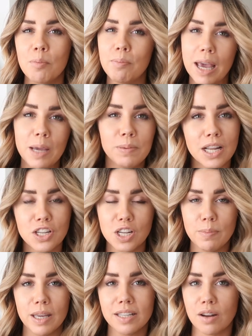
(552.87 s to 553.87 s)
May
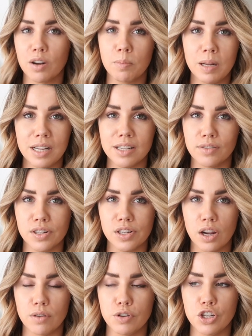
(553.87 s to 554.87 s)
potentially be because they're a completely different
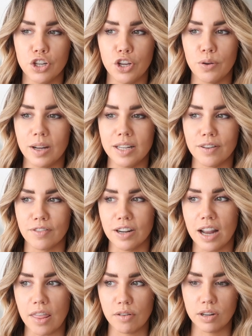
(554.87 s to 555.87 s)
style of shoe and a
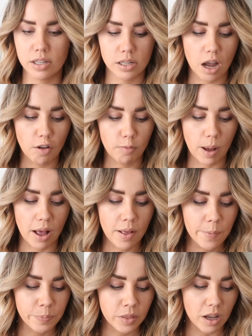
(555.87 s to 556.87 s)
different leather and stuff but